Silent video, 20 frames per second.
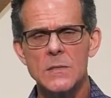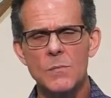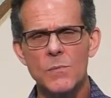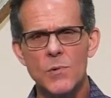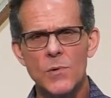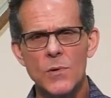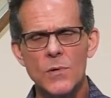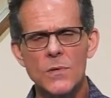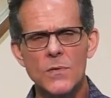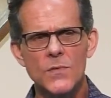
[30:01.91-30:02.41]

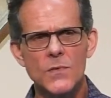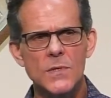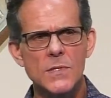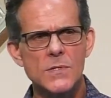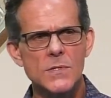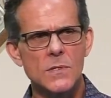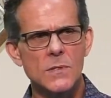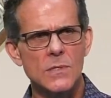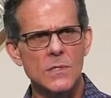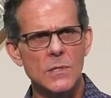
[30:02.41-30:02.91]
important for
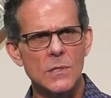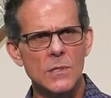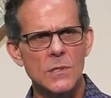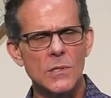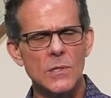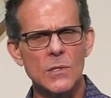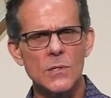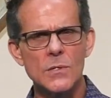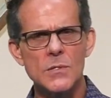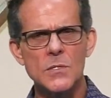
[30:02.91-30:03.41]
us to
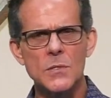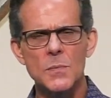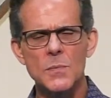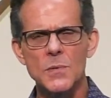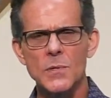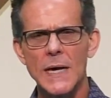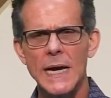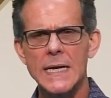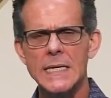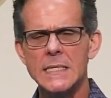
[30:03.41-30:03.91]
learn to
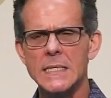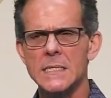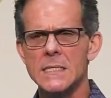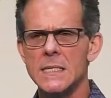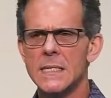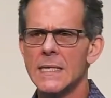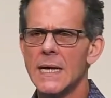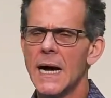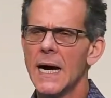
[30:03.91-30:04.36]
practice,